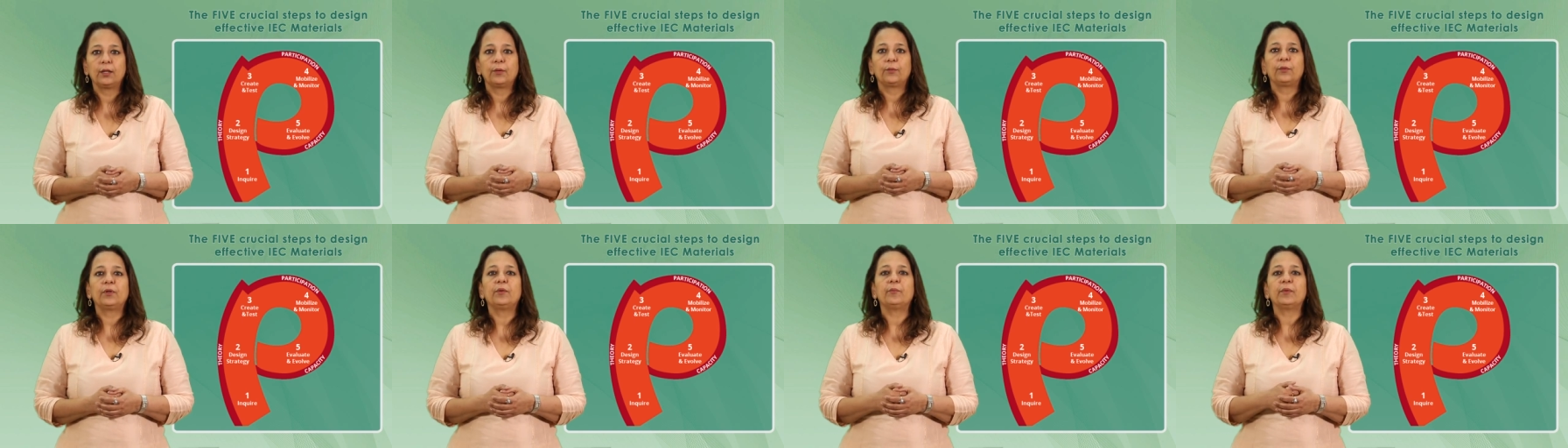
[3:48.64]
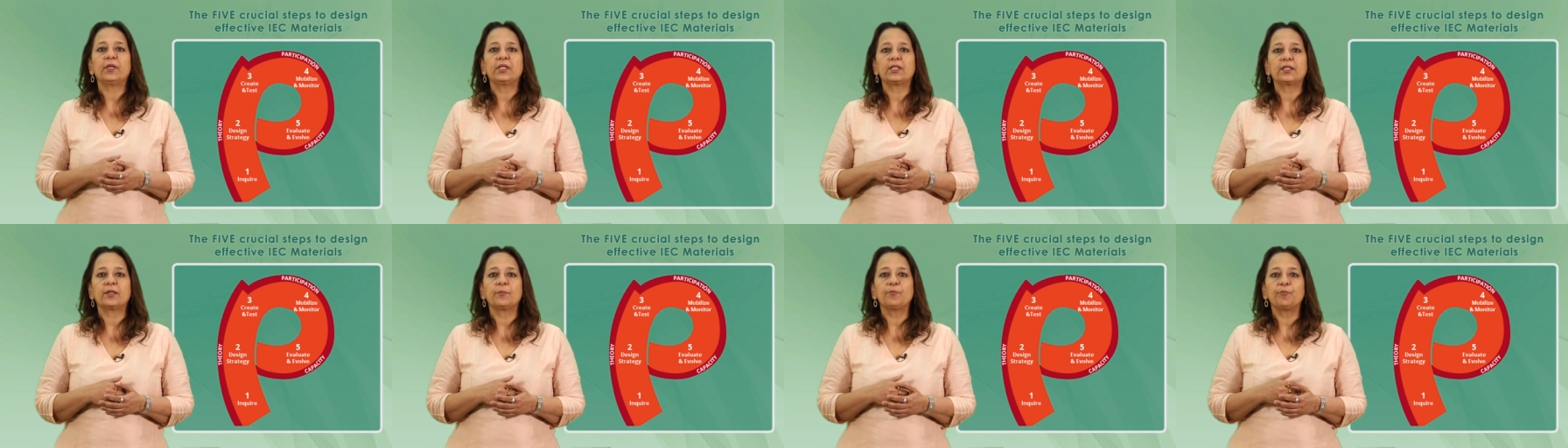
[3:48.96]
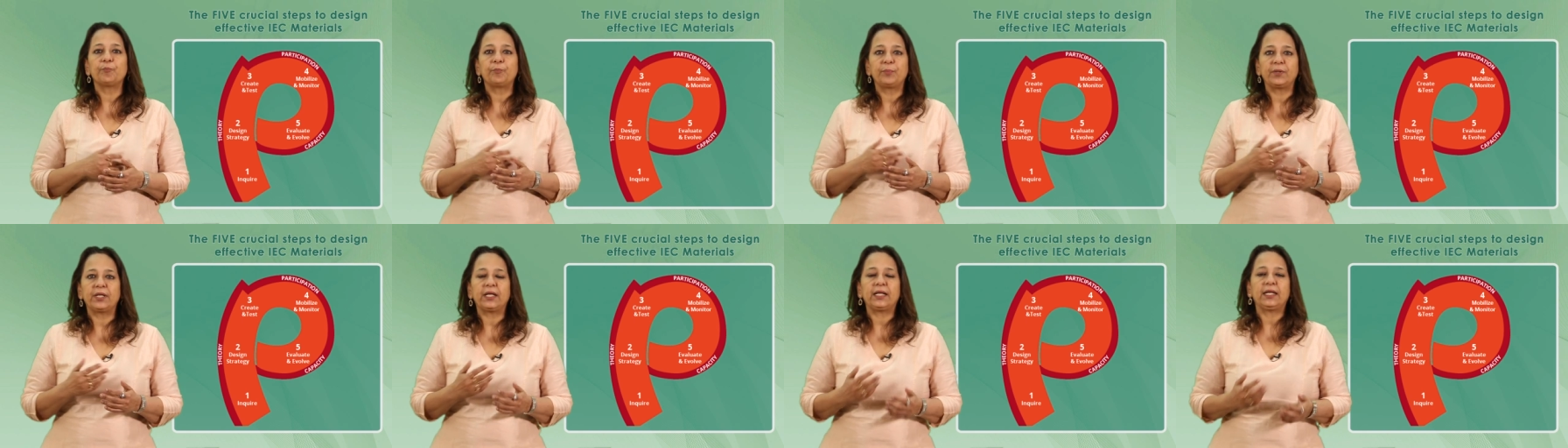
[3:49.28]
We must
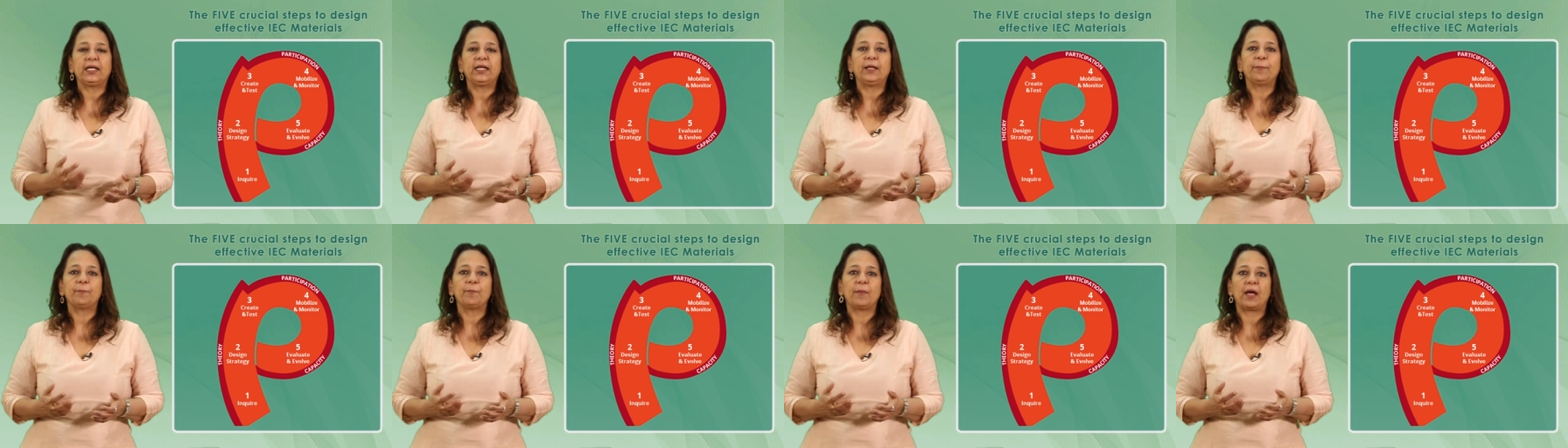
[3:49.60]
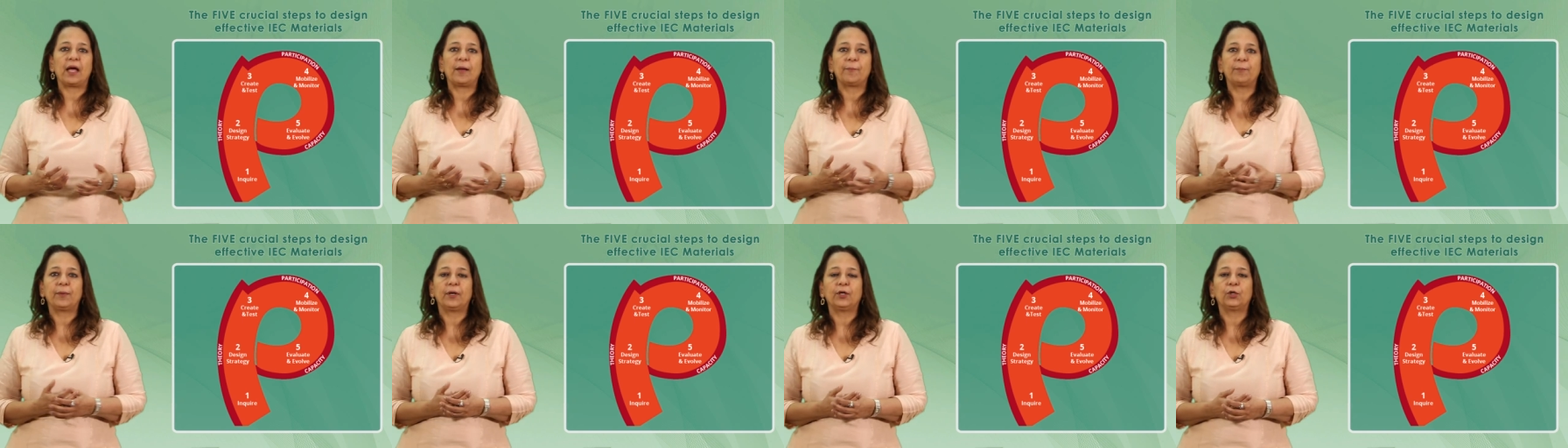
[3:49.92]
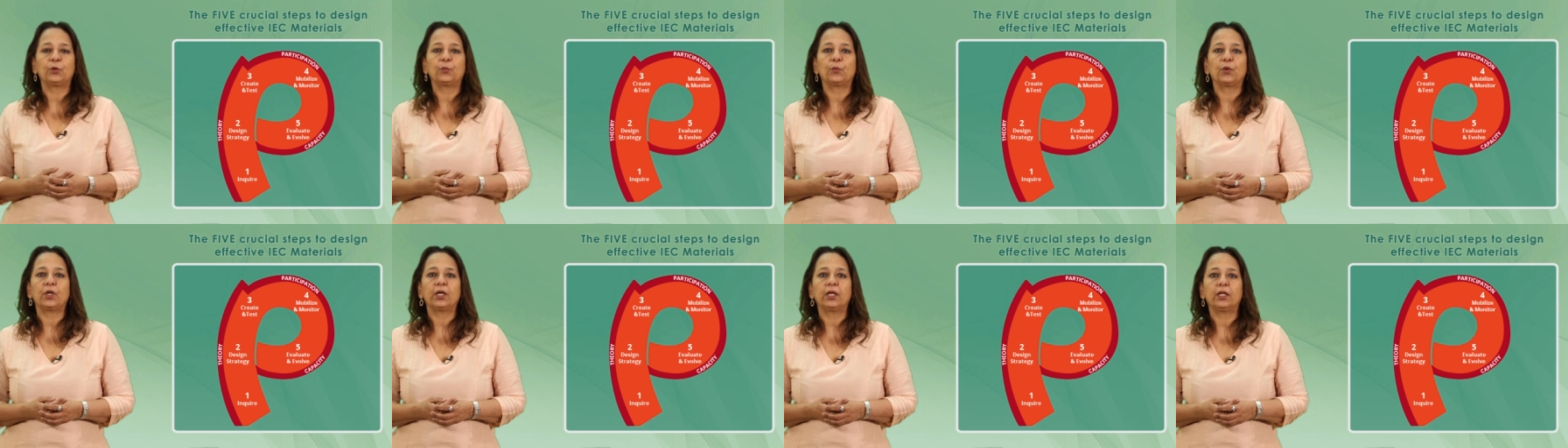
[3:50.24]
completely map
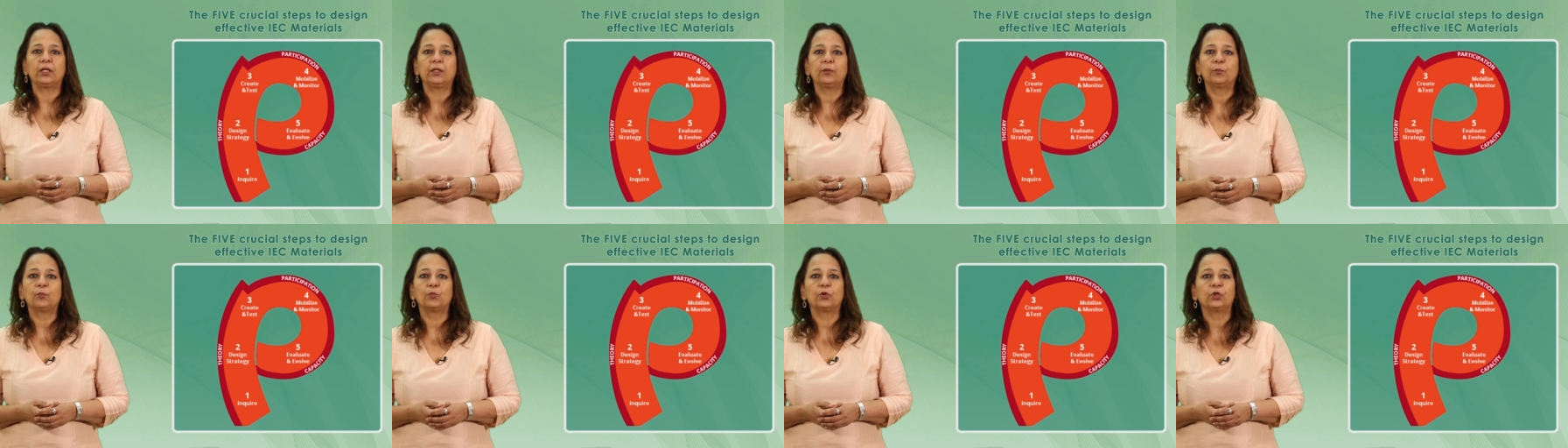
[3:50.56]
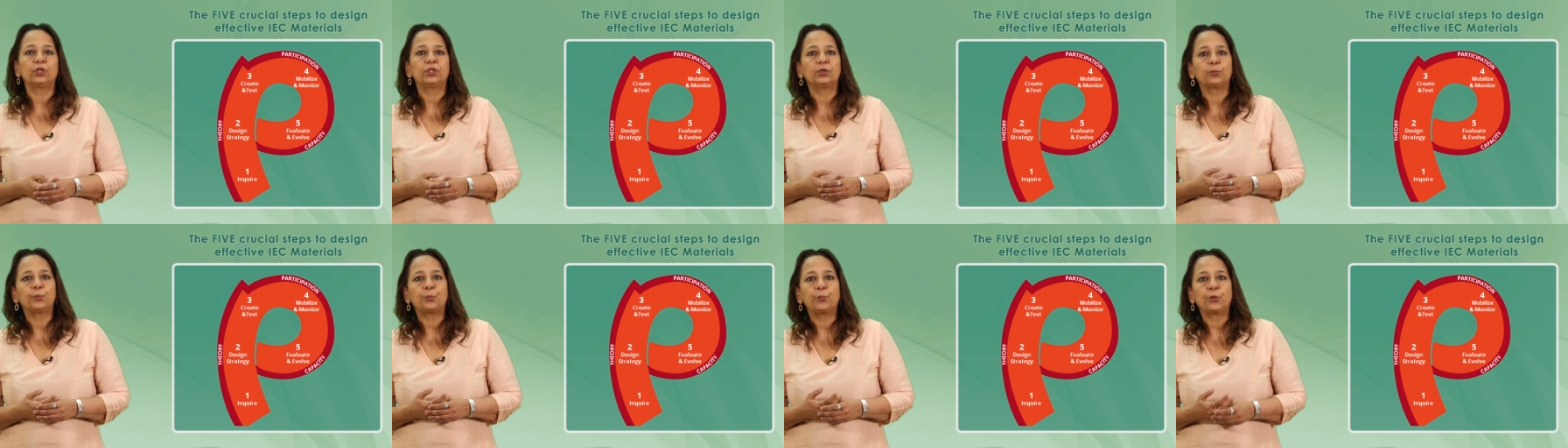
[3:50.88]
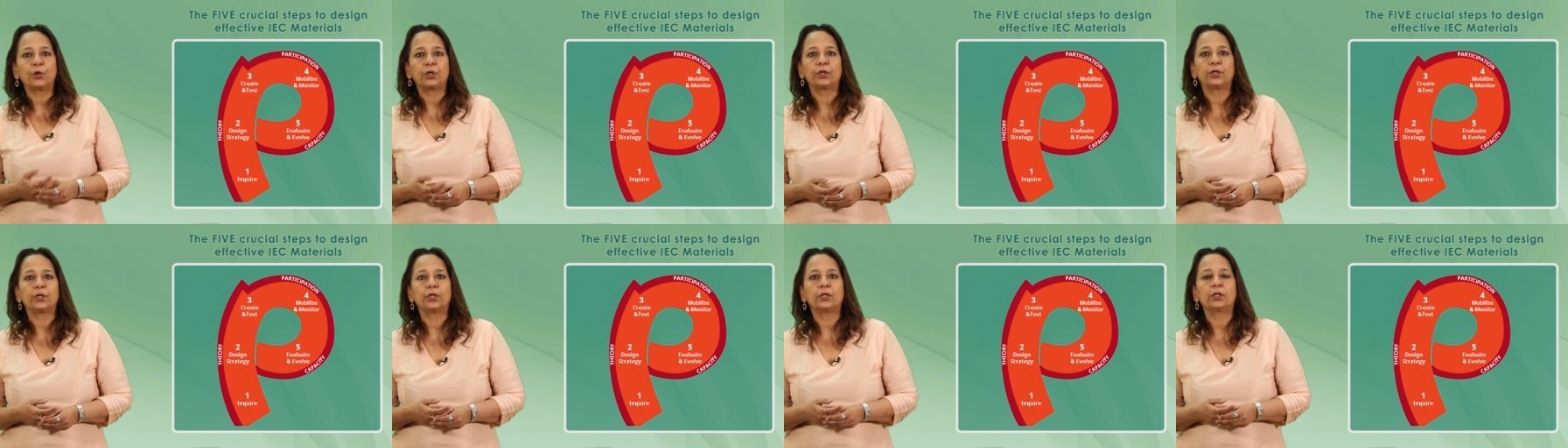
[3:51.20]
out what are the most
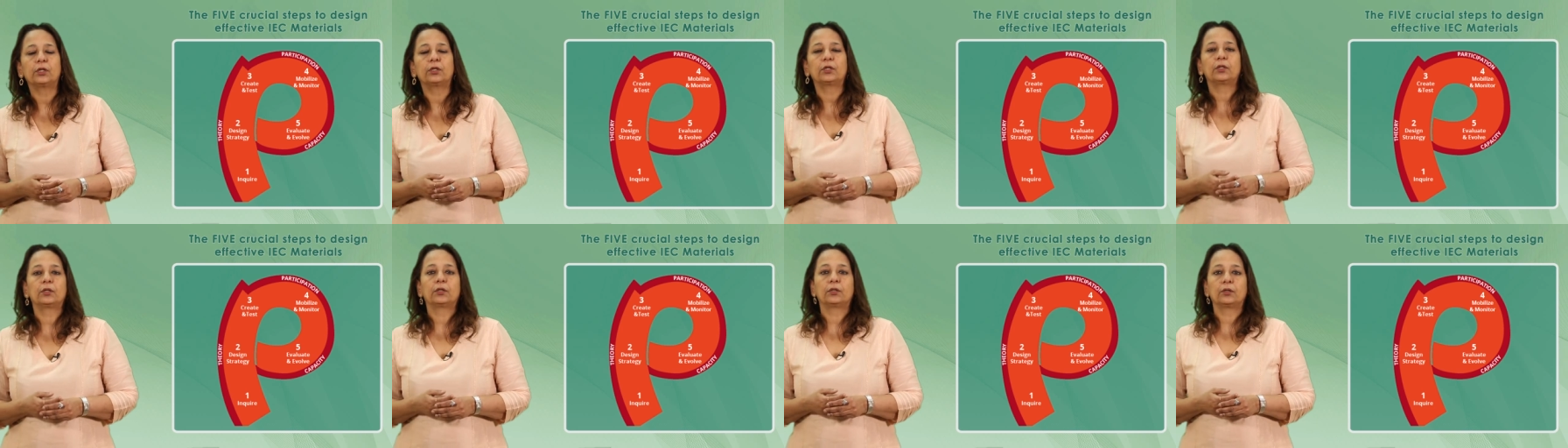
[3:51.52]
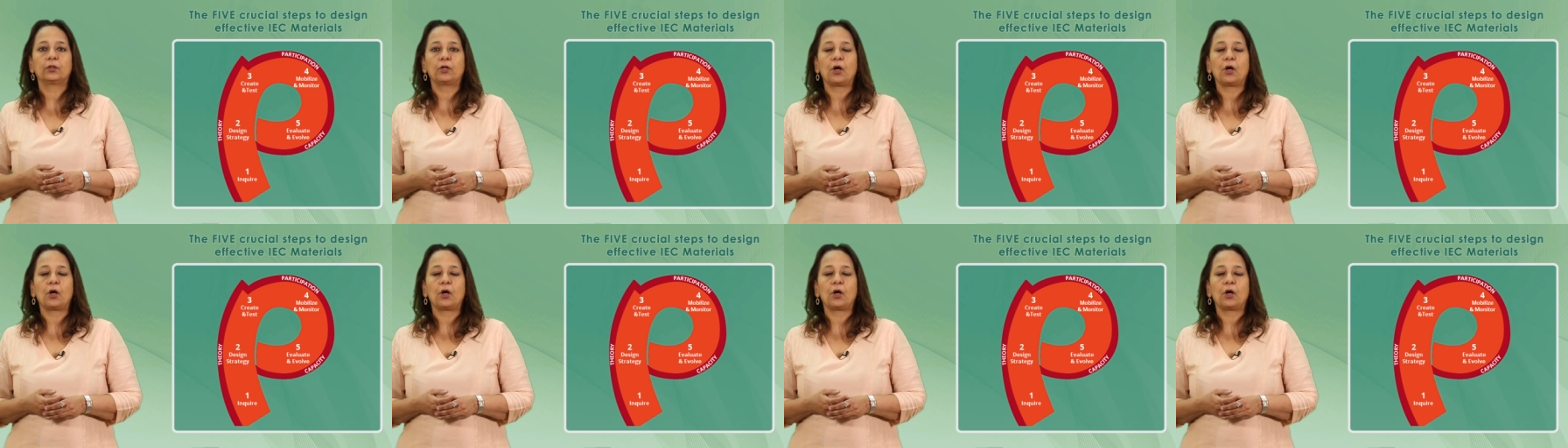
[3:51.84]
important